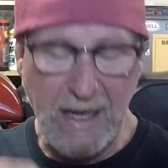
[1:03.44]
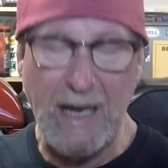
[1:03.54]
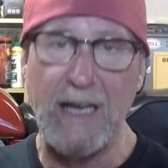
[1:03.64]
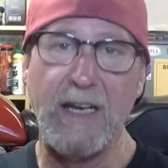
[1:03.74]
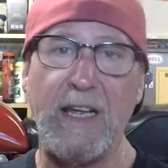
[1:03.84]

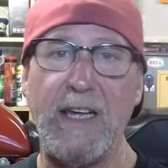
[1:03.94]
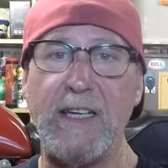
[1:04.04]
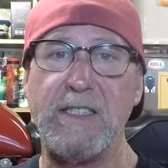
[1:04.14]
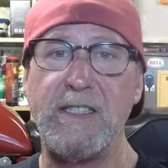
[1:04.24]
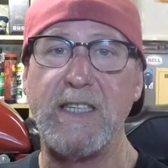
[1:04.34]
And he
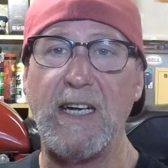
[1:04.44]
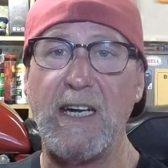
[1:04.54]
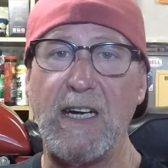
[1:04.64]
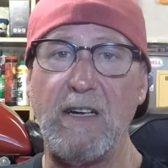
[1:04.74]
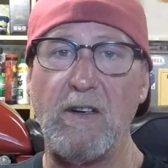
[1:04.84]
has
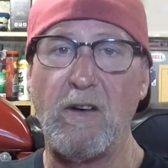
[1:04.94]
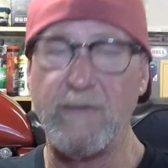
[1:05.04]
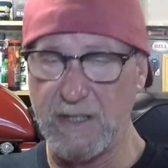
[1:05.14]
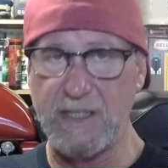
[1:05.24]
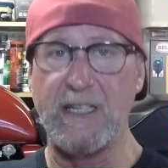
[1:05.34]

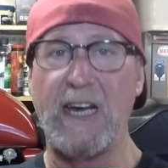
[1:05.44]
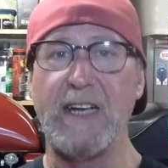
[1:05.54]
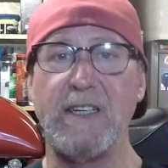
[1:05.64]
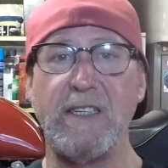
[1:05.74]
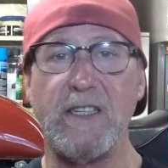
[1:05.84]
obviously
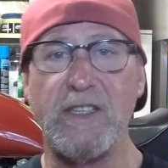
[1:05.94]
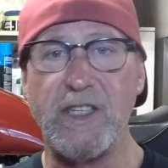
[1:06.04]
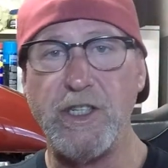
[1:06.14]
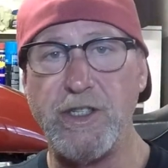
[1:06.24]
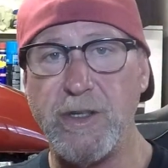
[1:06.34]
started the
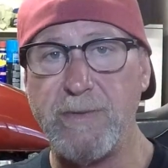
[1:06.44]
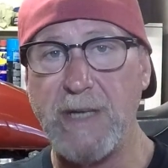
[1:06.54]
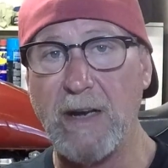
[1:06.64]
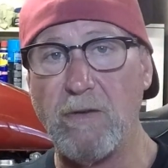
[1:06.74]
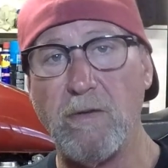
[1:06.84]
YouTube
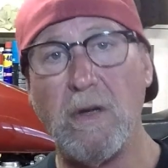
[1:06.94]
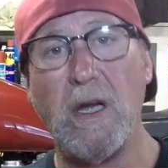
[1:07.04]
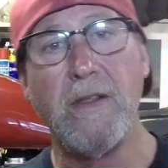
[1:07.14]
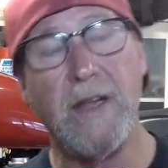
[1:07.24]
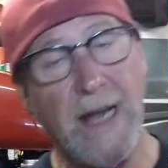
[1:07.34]
channel.
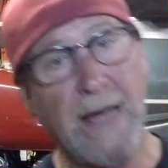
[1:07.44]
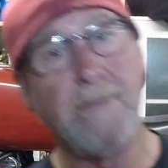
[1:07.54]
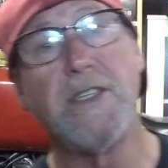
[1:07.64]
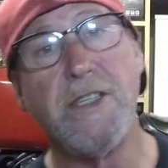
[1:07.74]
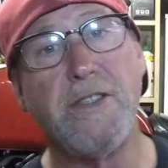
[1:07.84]
The name
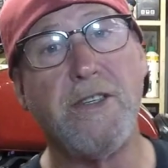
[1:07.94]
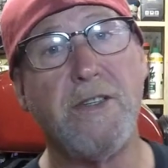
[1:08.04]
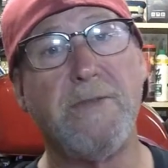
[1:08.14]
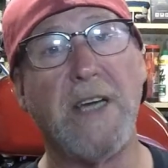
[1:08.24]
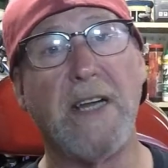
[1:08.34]
of the
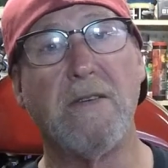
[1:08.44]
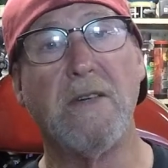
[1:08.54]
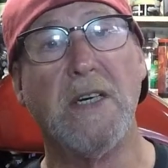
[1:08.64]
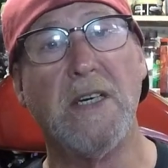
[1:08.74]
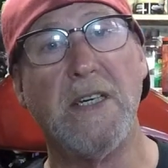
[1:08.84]
YouTube channel
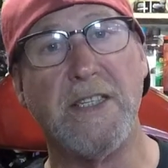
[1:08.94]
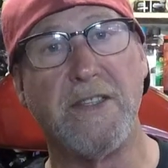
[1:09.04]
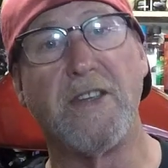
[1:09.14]
is The